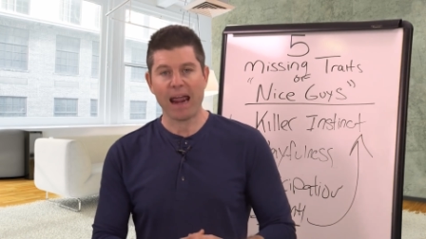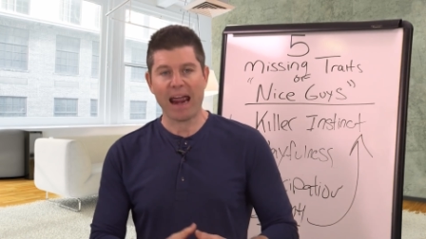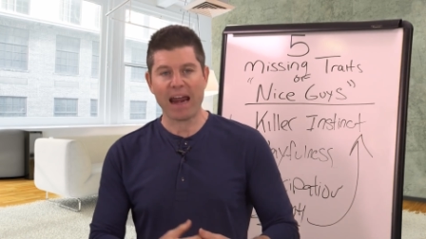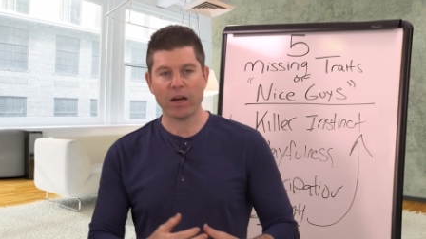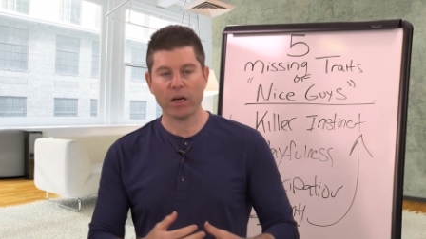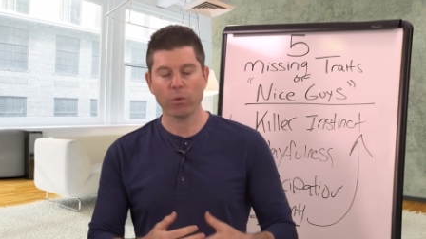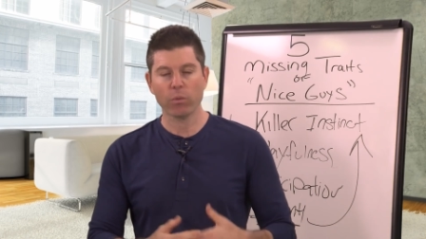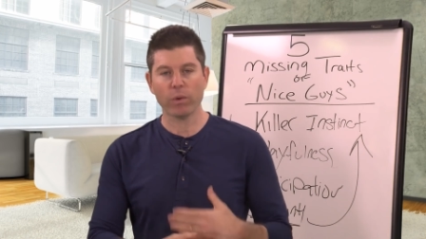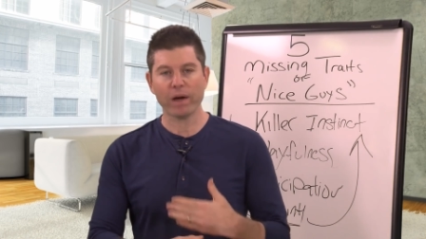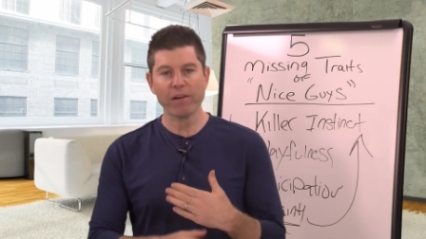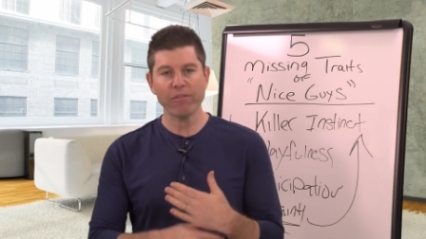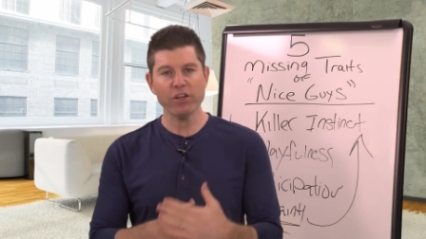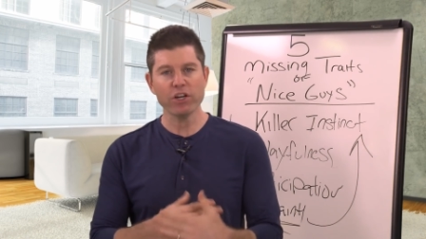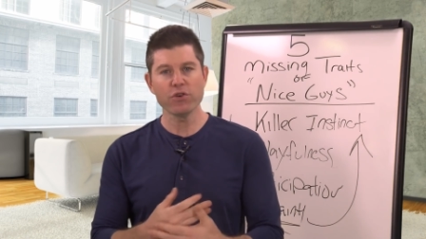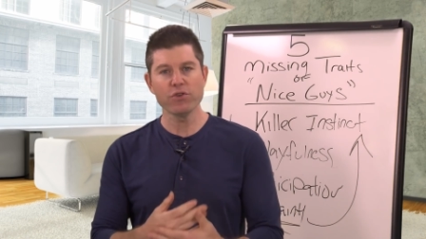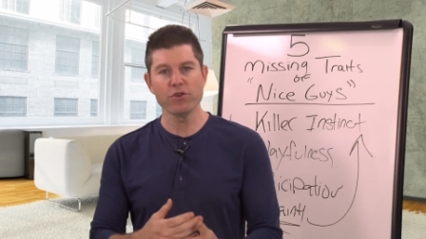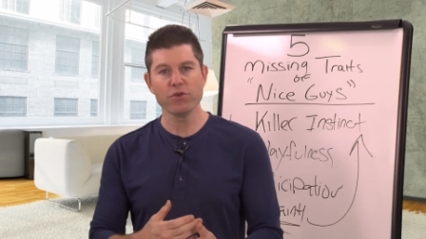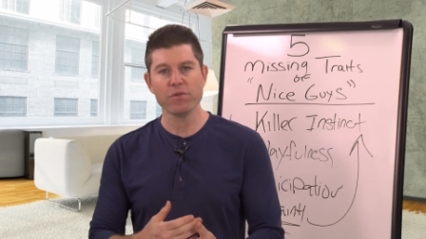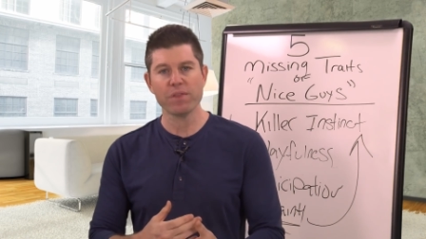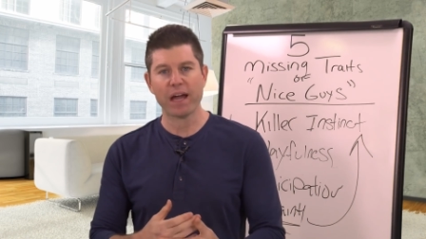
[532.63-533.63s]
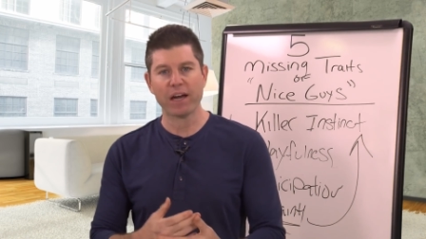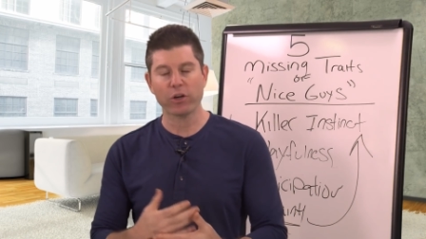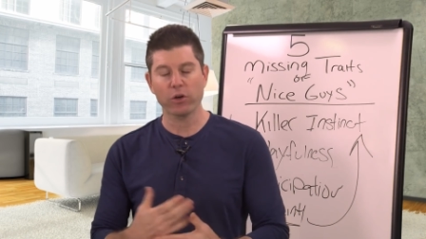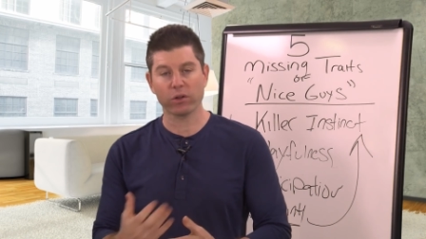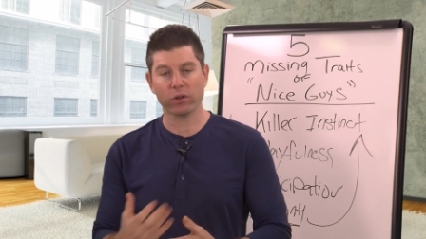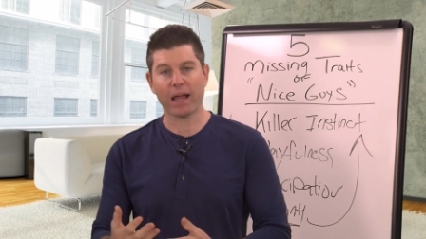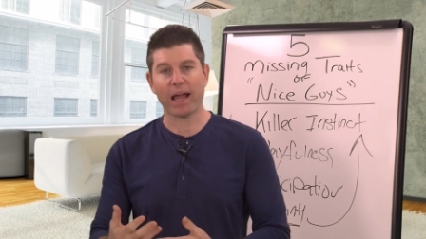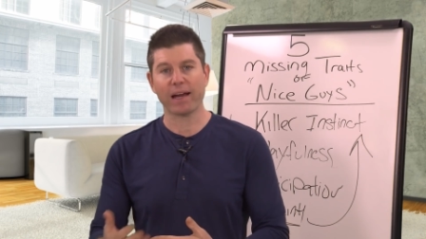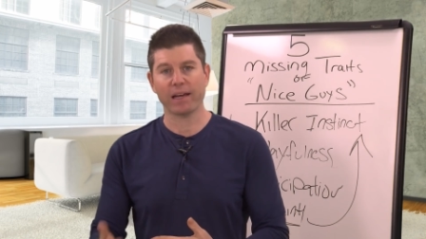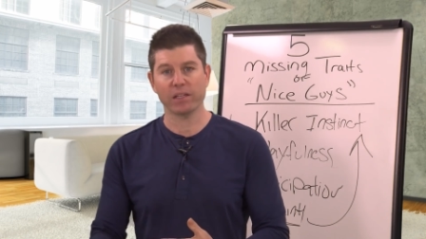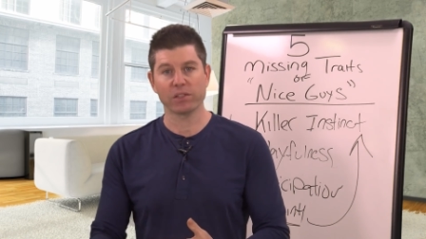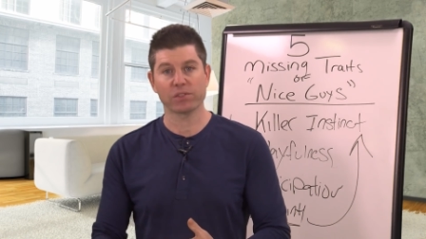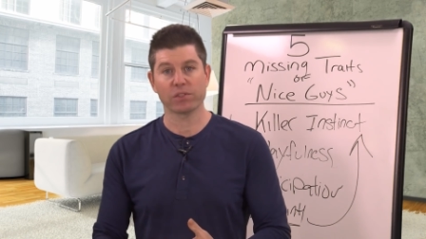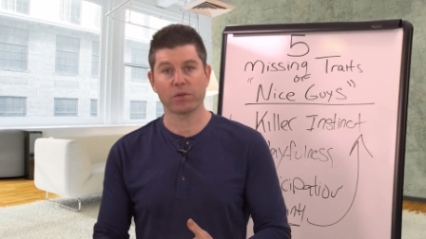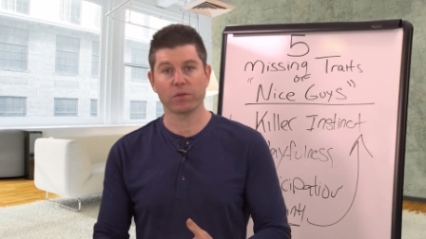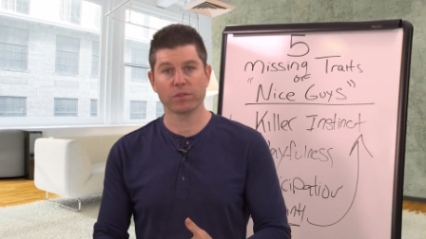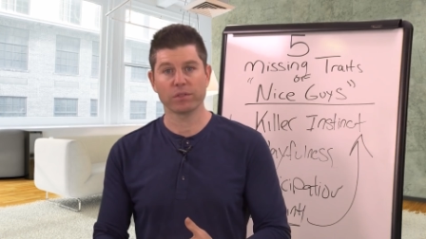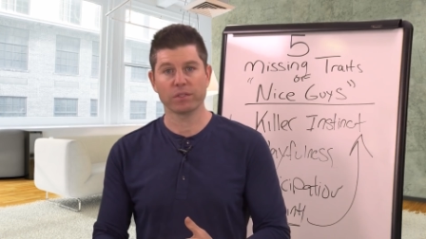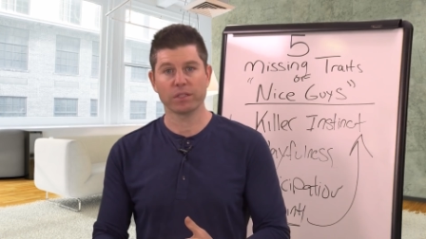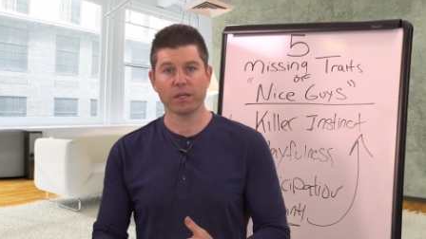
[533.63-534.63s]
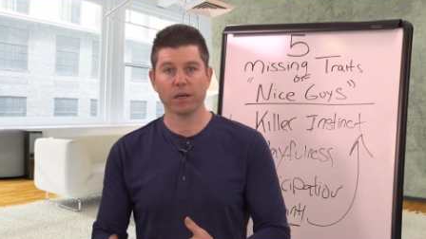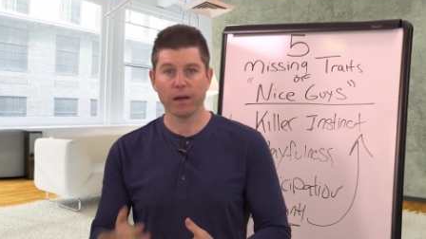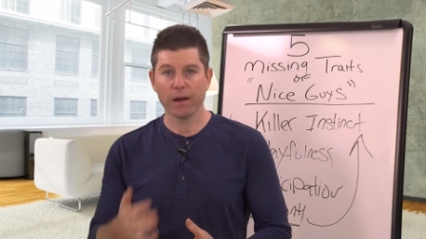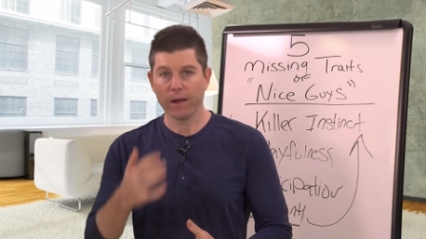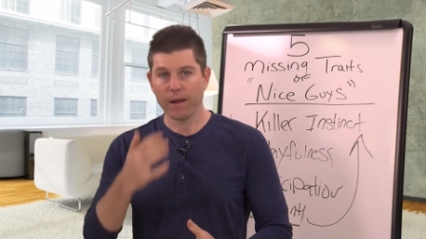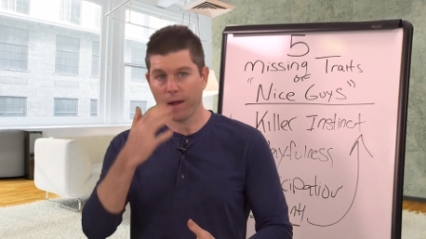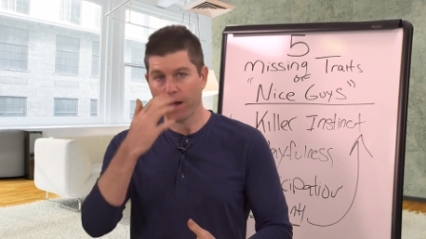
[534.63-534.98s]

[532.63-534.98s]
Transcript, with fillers: And whenever you do that, you're lacking certainty.